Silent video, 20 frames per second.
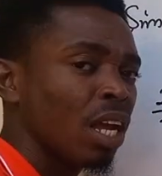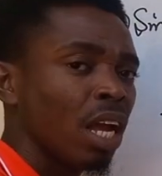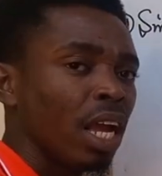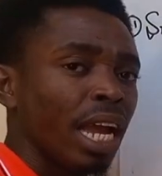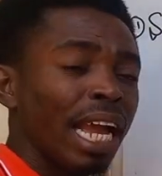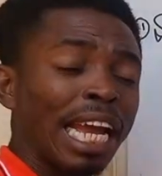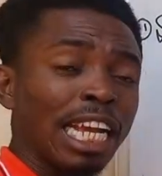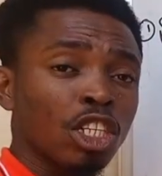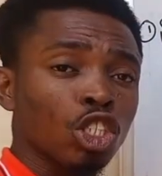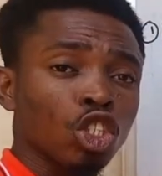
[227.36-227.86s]

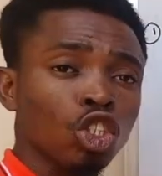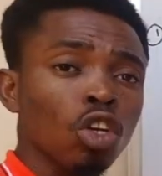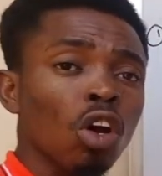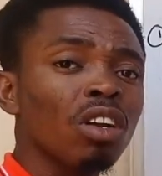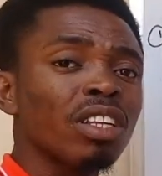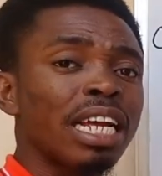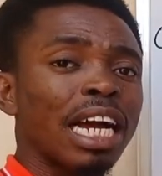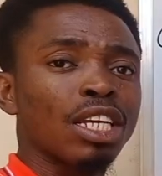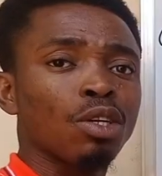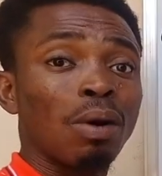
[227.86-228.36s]
Ensure
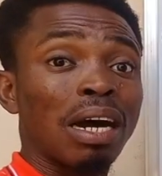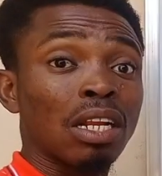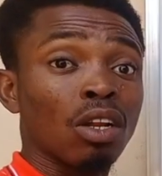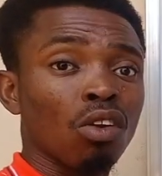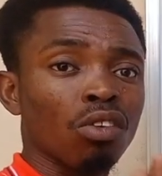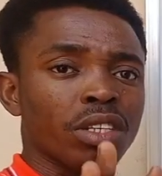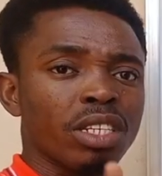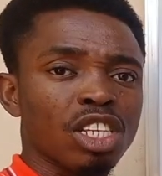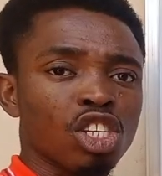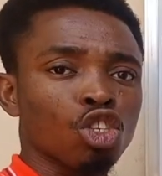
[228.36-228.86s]
that you are
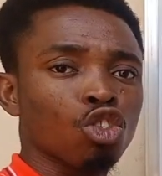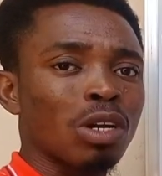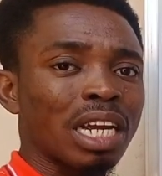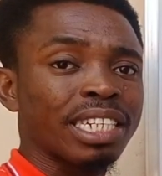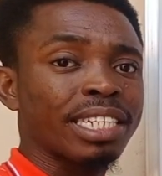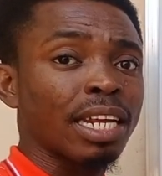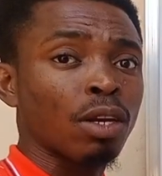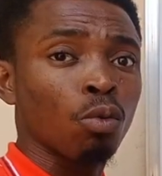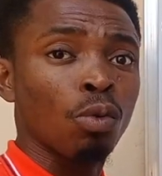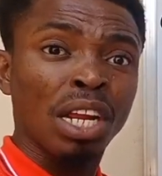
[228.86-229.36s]
not
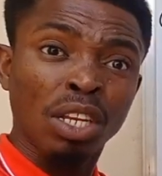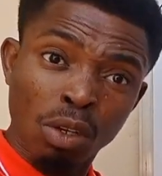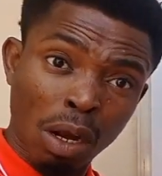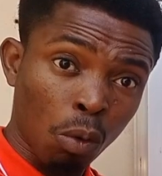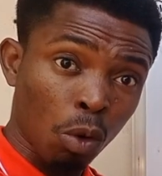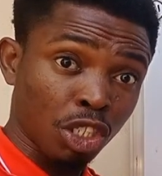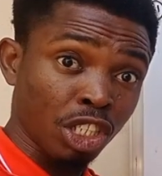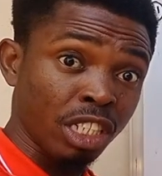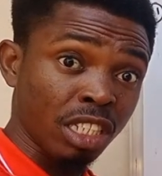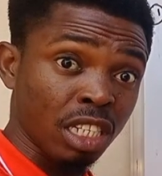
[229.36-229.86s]
distracted when you are
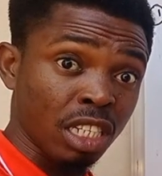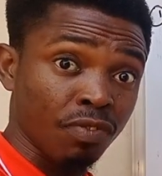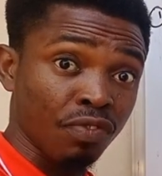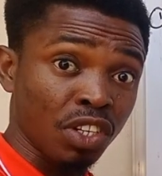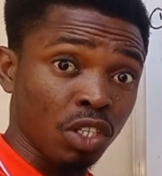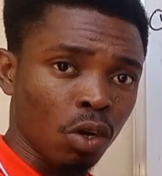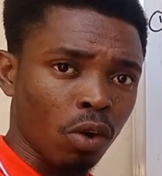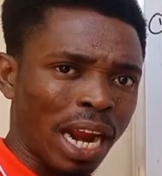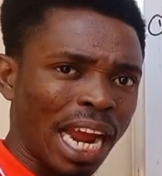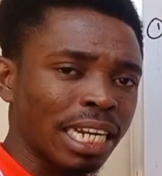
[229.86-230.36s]
watching this
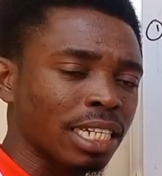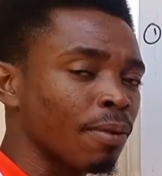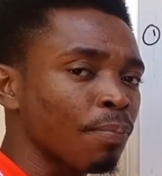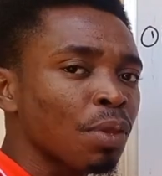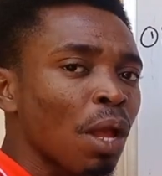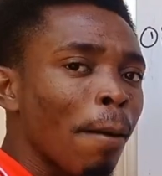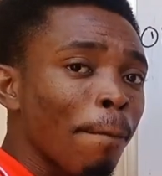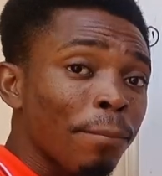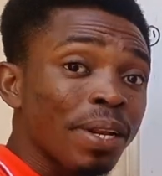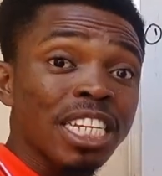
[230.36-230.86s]
video, right?
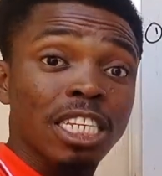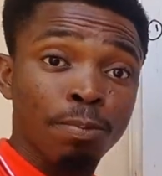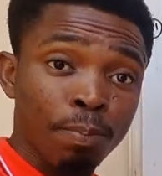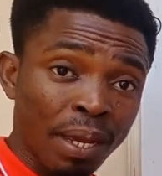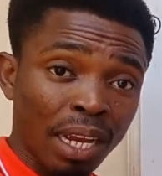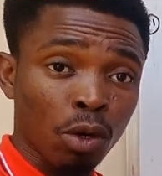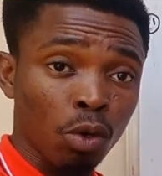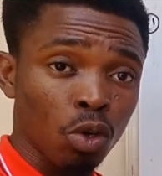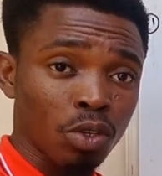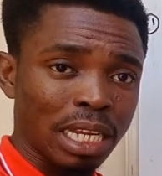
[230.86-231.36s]
Please
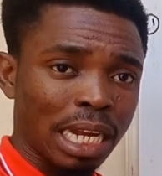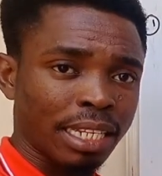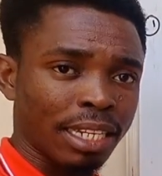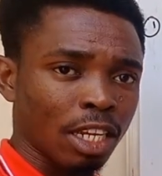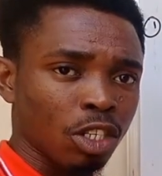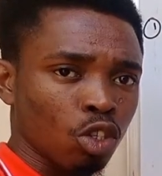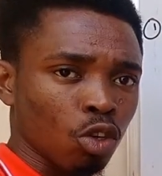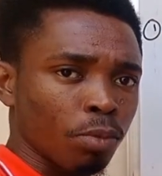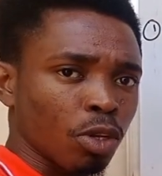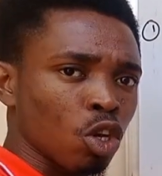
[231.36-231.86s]
pay close
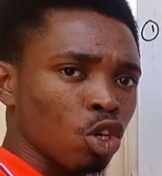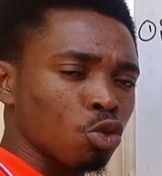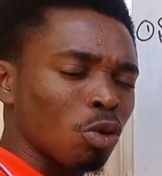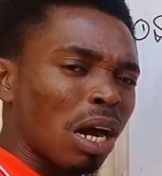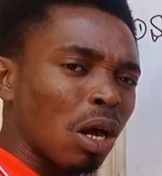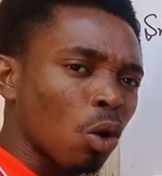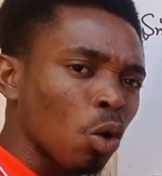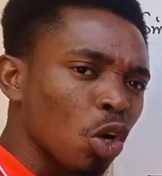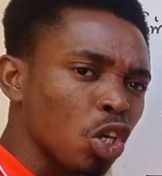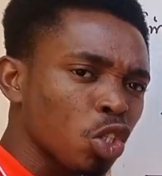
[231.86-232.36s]
attention because you
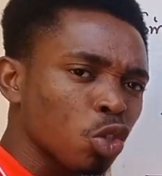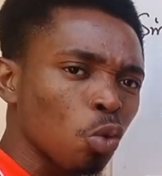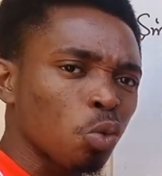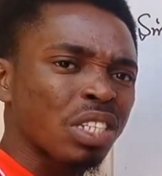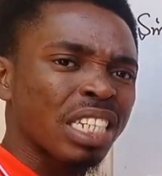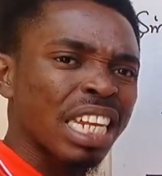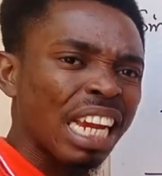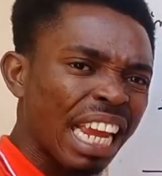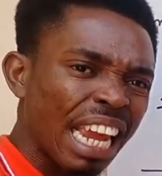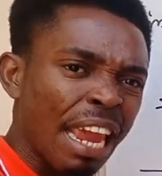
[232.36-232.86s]
are going to
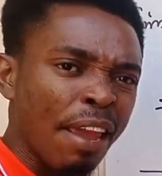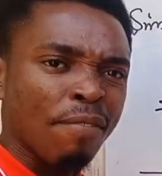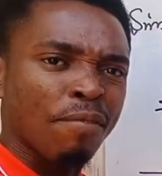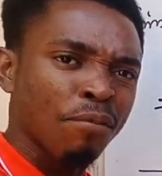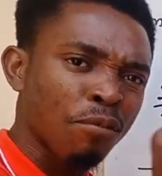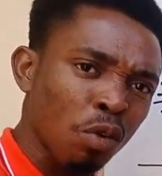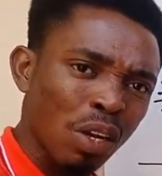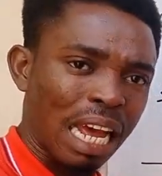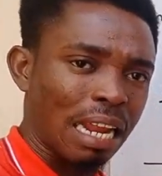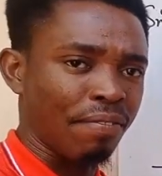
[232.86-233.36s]
take a
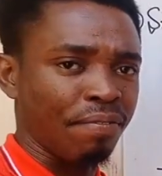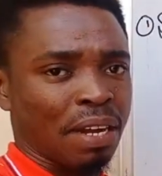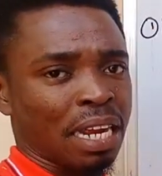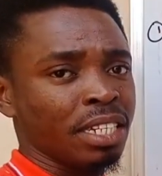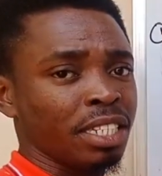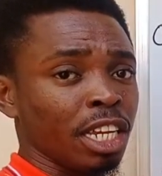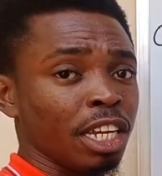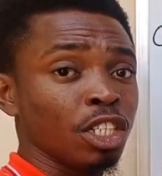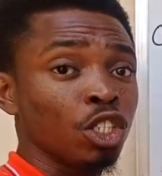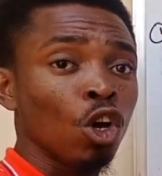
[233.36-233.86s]
full
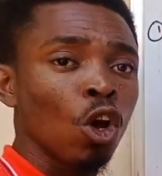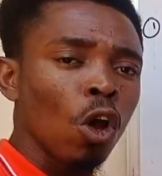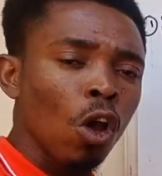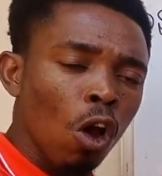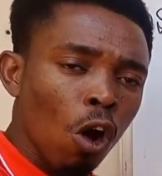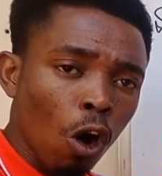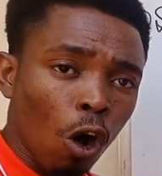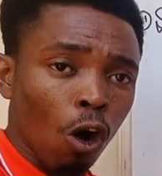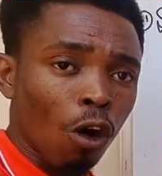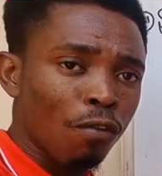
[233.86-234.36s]
advantage
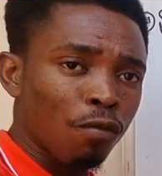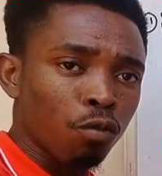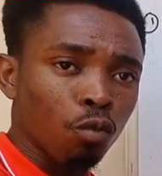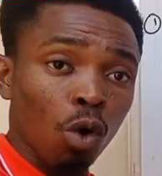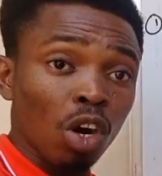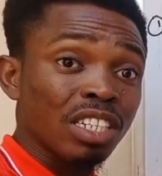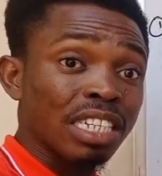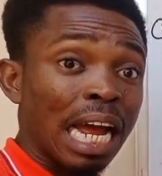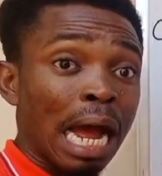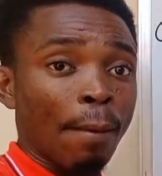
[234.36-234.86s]
of
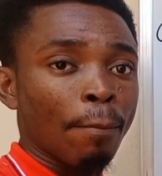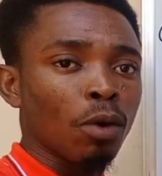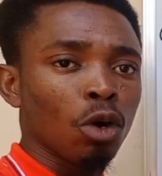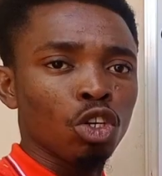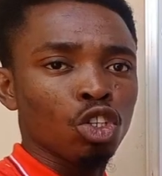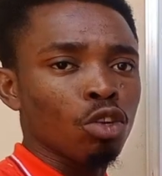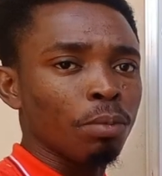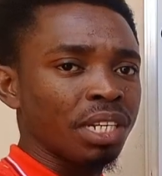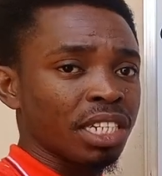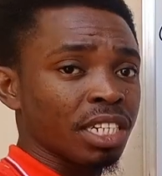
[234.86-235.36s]
what I'm going
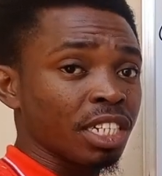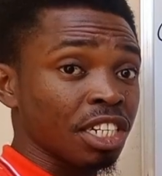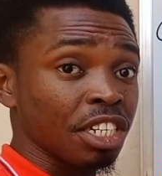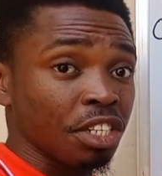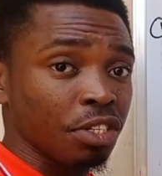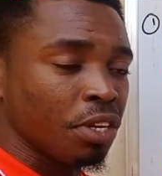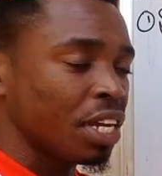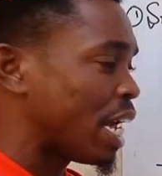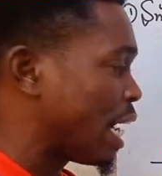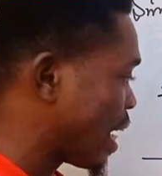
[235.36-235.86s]
to be teaching you
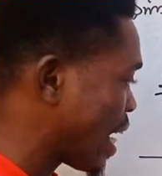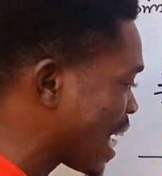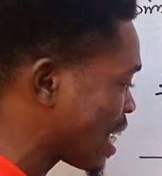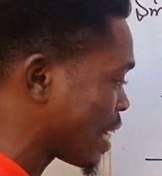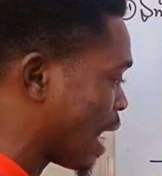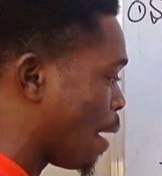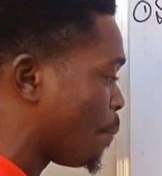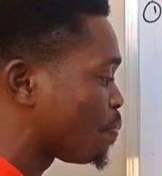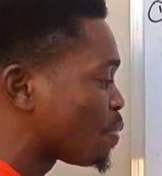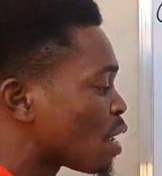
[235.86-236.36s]
here right
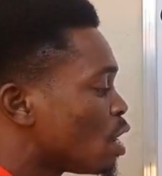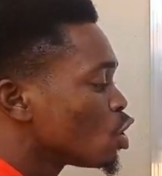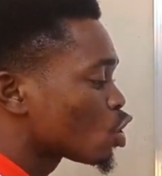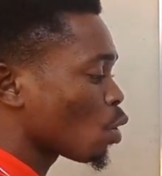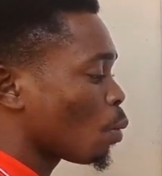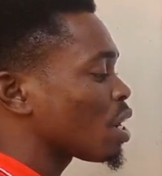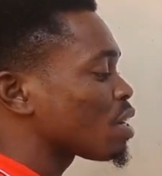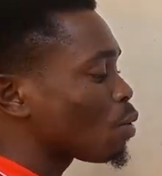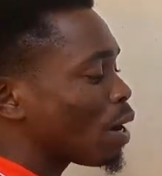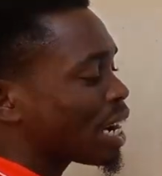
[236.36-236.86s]
now. So
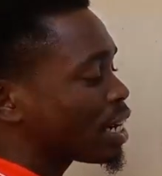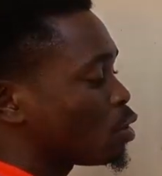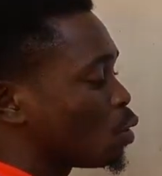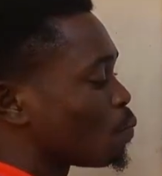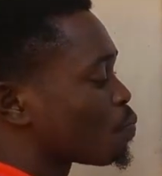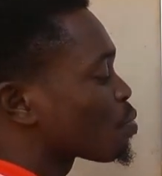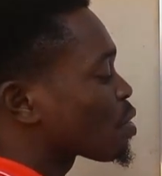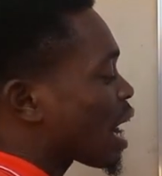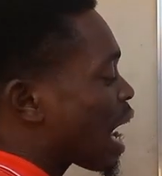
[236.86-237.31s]
what do?